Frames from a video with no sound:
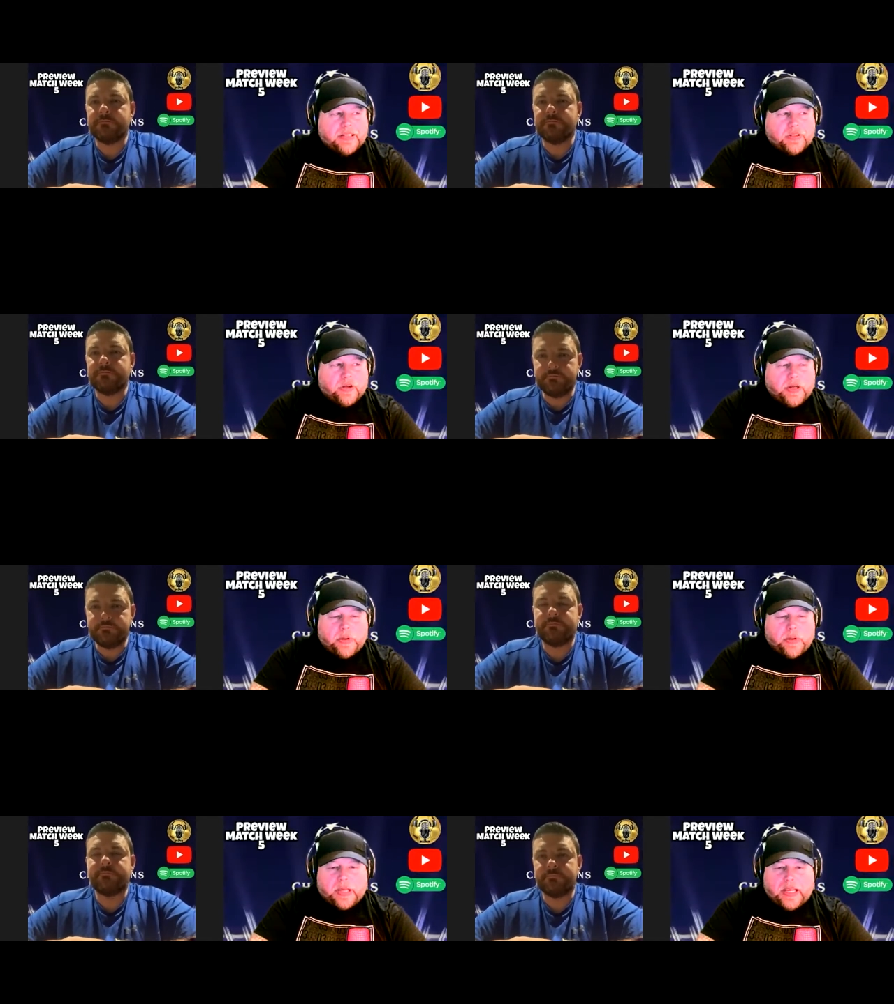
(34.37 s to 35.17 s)

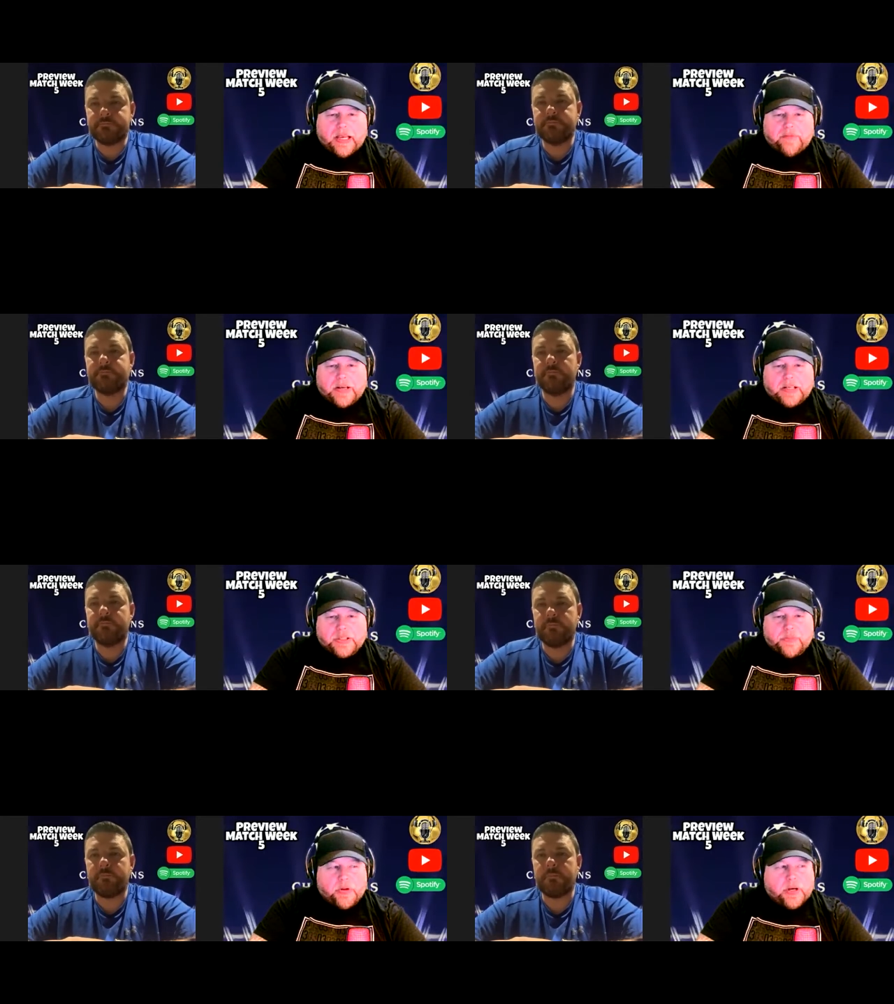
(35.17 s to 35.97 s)
Speaker 1: Dynamo Kiev versus
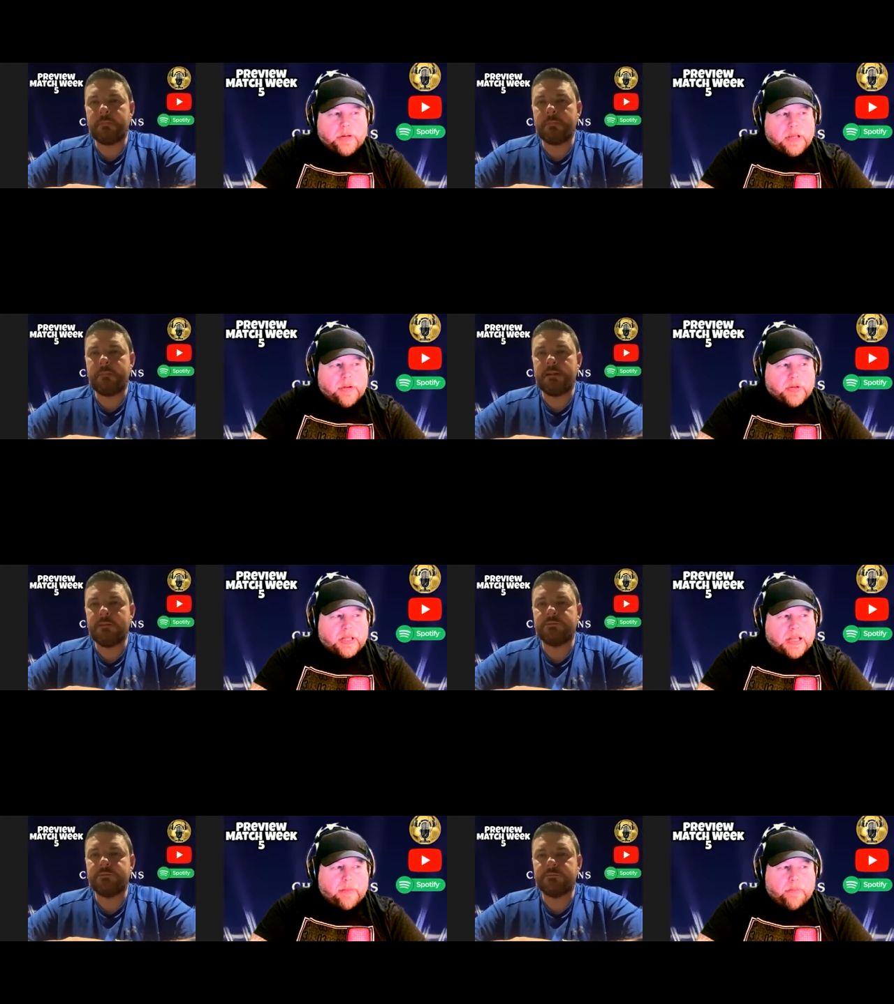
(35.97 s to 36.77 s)
Bayern
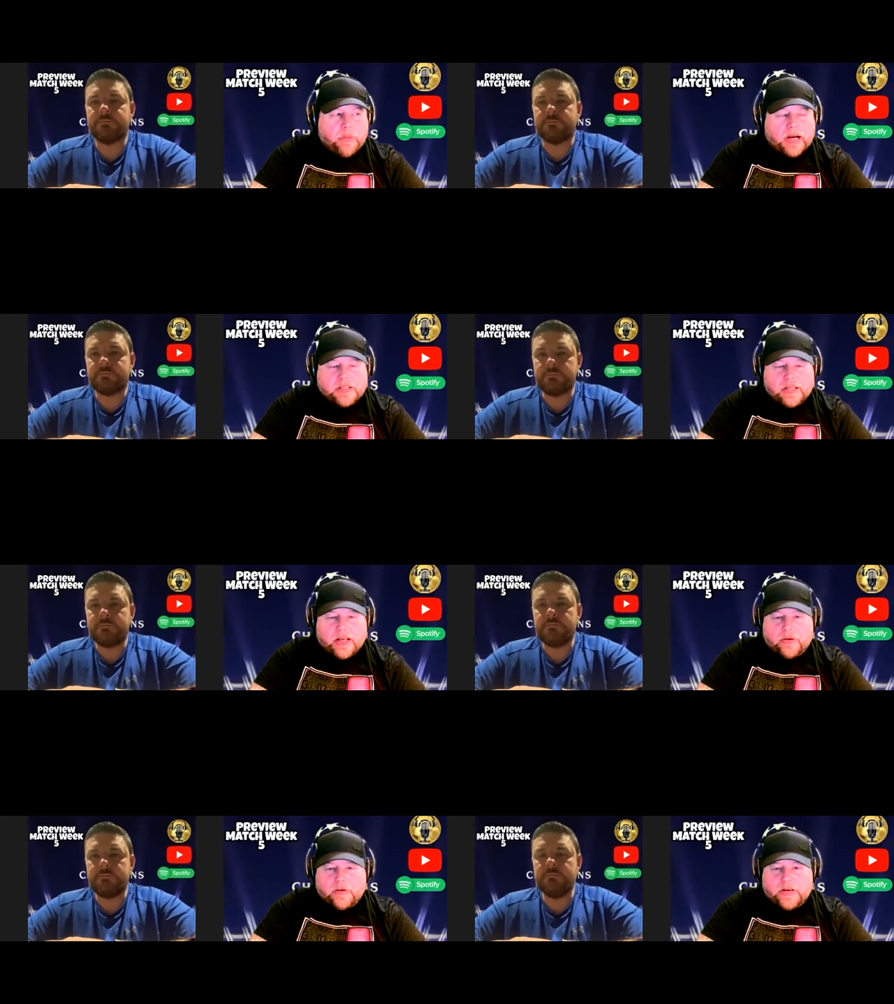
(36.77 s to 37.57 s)
Munich and
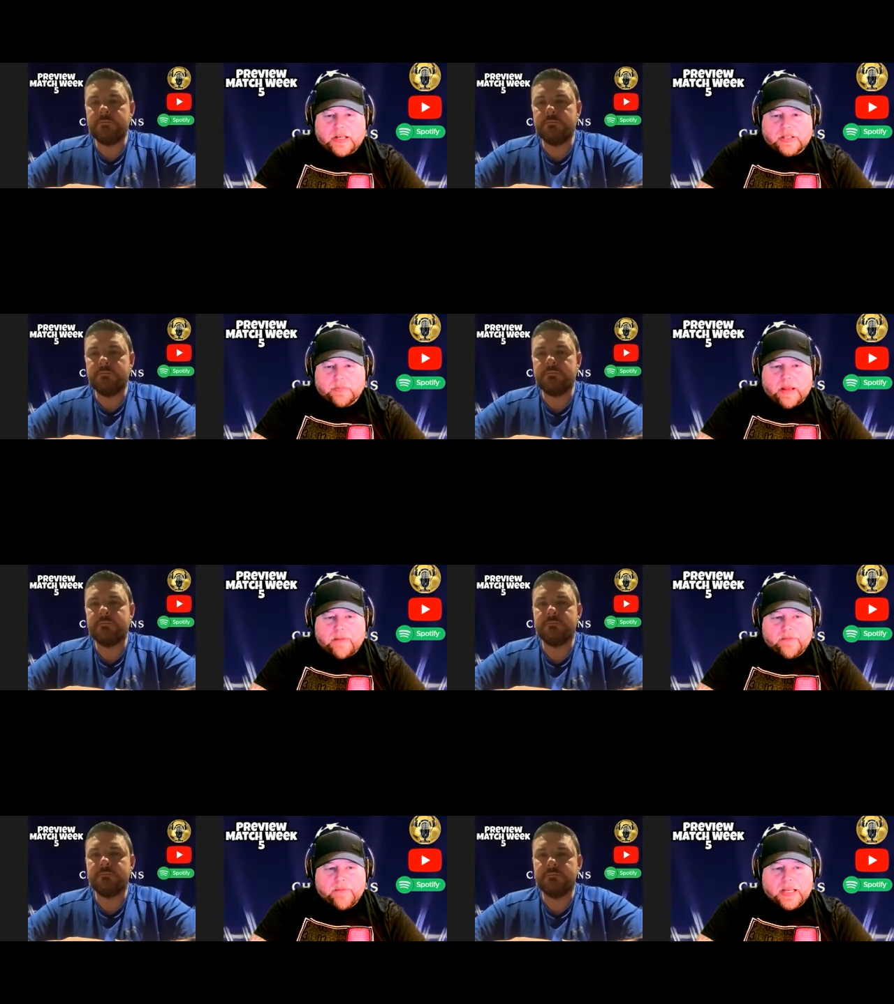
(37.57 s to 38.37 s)
Barcelona versus
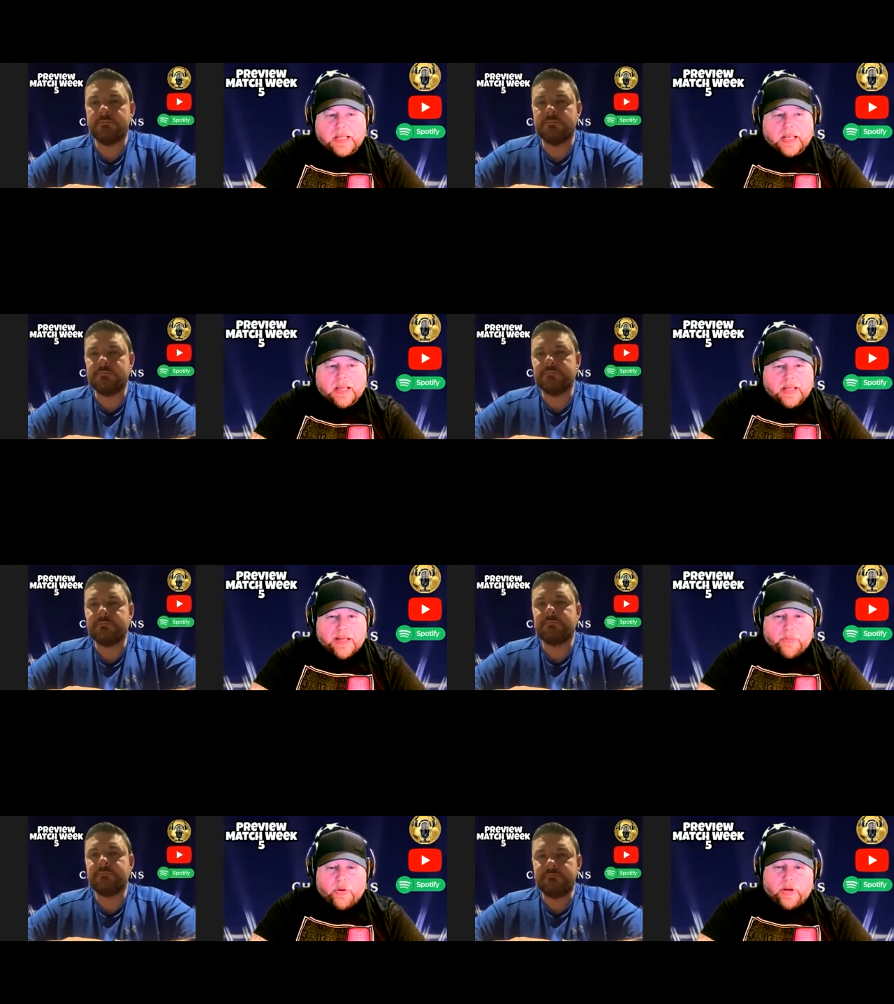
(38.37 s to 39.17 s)
Benfica.
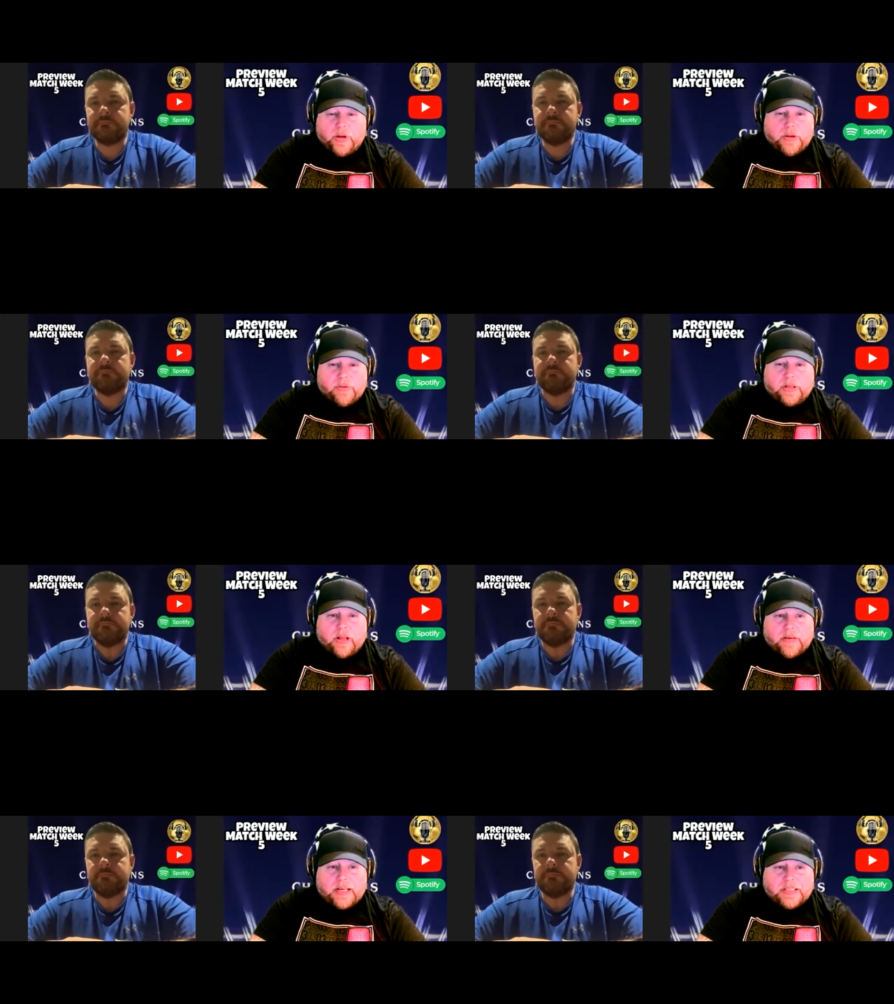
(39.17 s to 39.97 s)
Bayern Munich
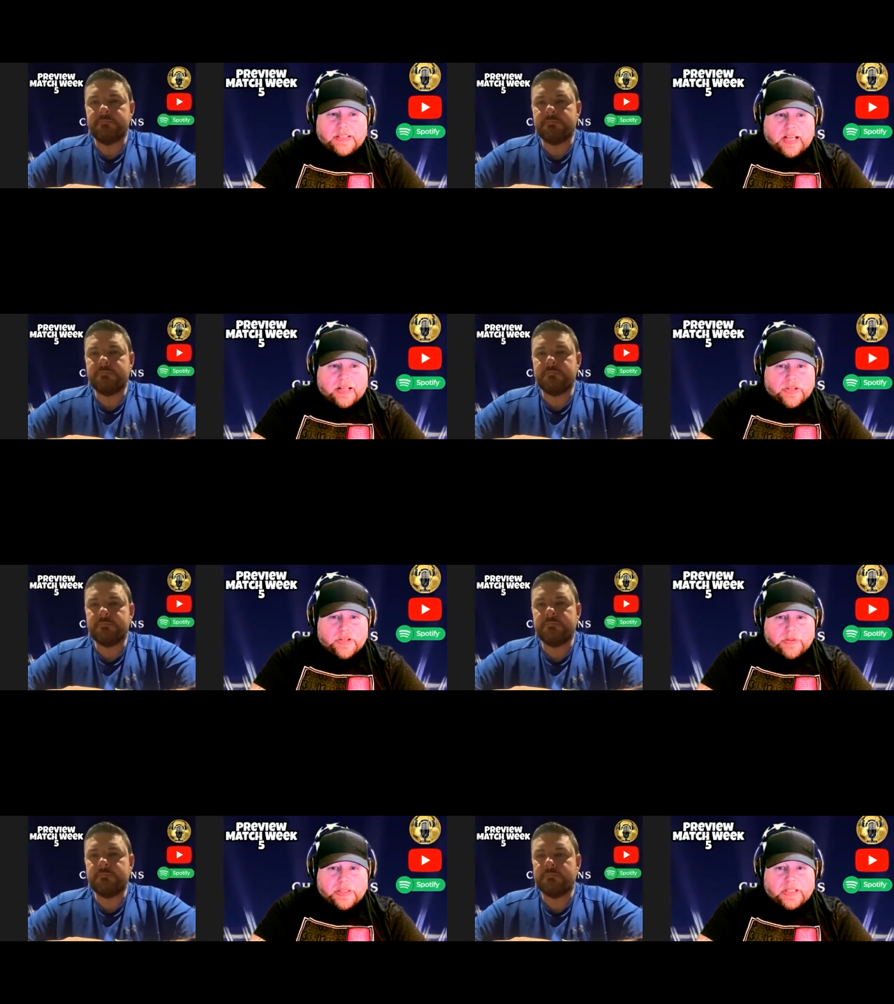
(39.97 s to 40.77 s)
already sailed
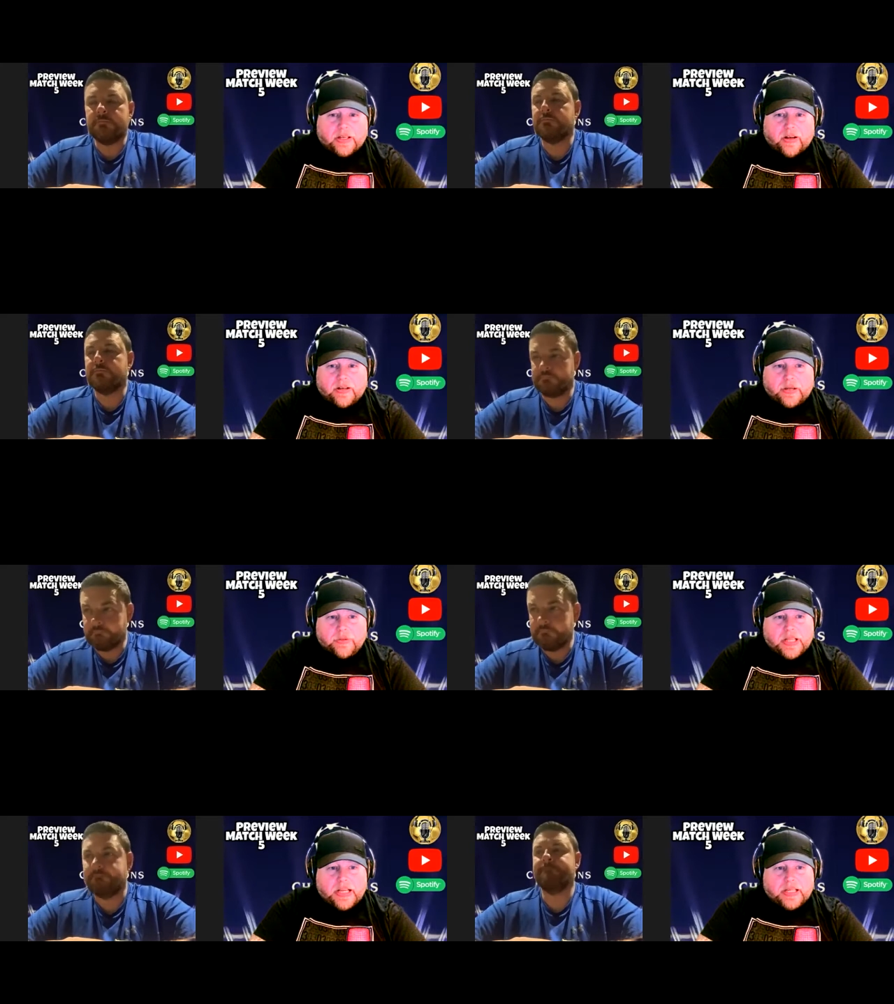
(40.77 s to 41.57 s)
through into the knockout
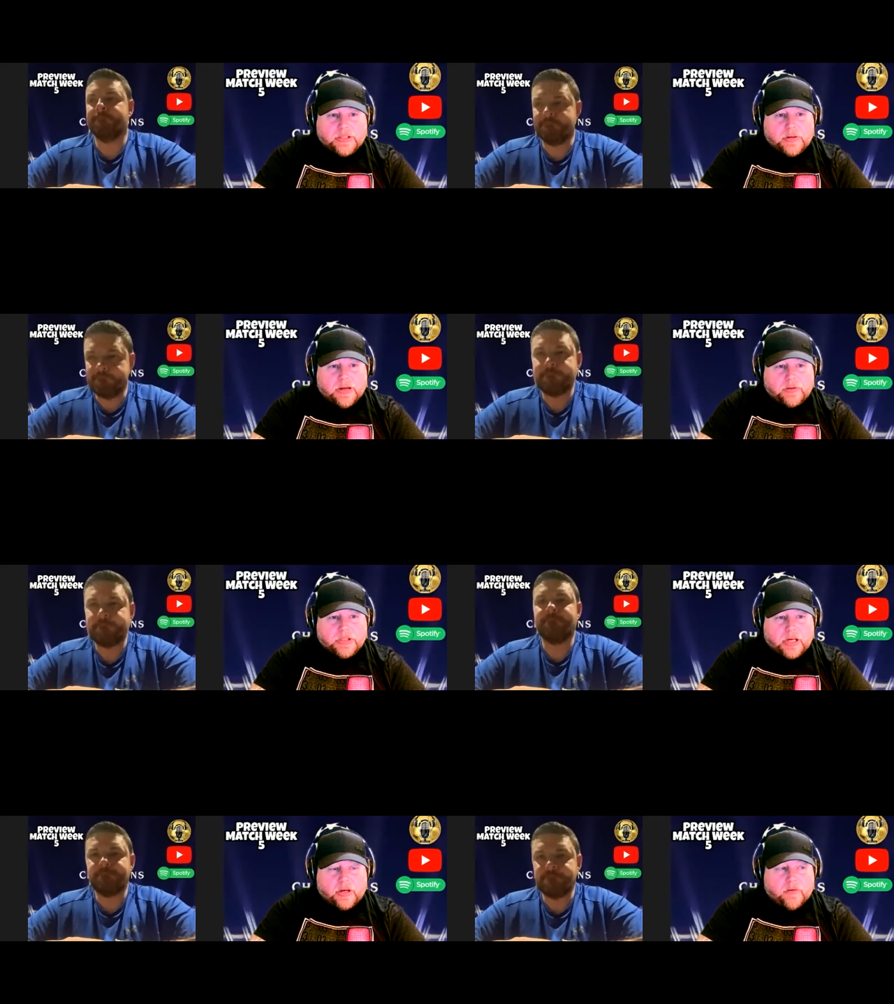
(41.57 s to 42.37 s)
stages without a
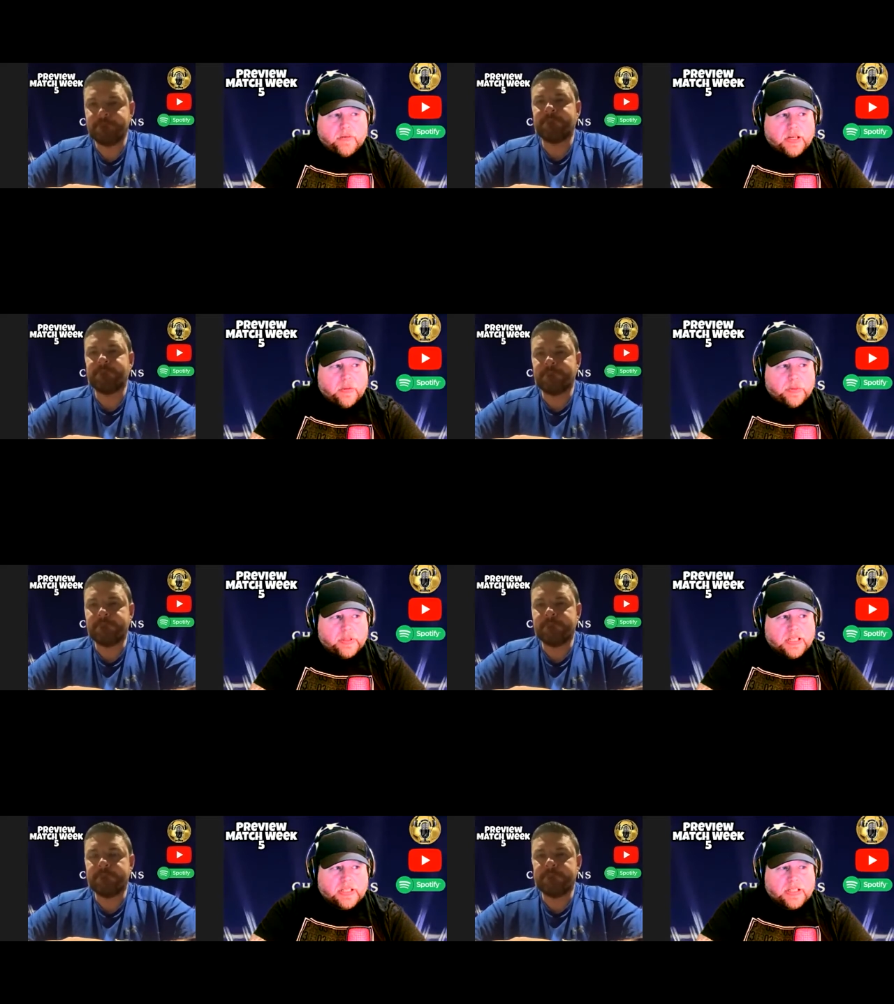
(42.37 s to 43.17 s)
shadow of a doubt, but
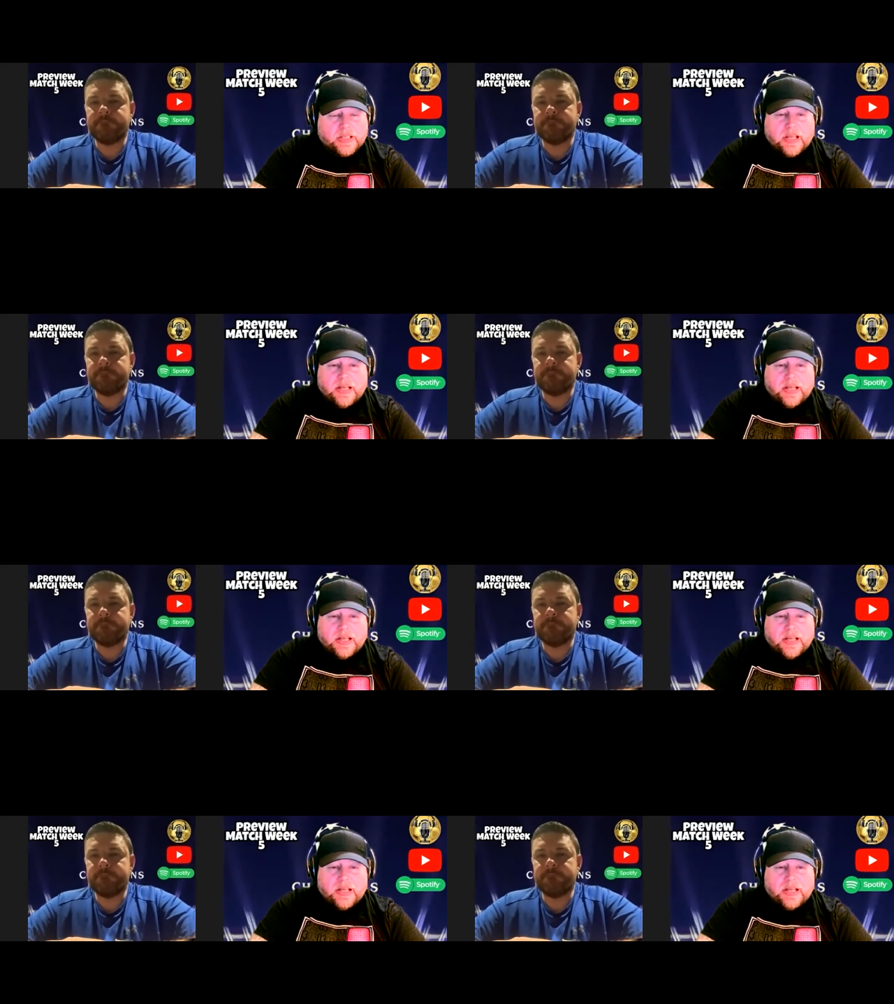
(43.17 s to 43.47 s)
this is